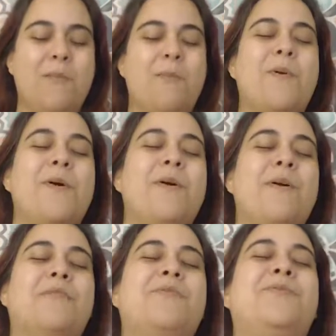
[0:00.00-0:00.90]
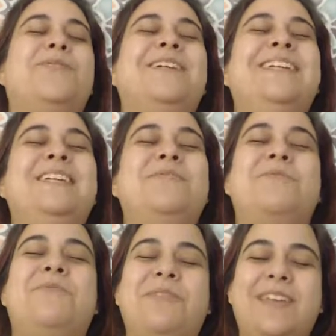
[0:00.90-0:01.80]
more fully
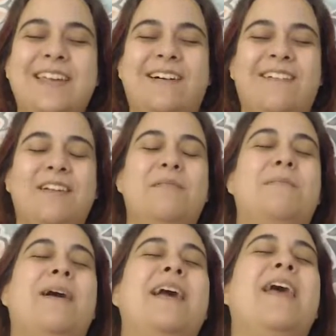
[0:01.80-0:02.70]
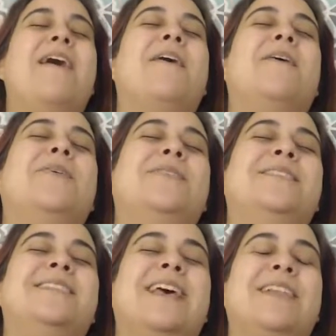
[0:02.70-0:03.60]
feel my
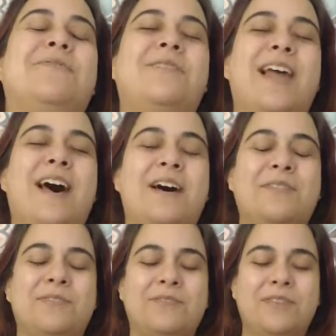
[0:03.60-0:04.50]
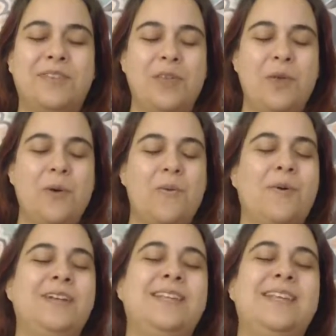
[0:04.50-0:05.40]
own self-love? What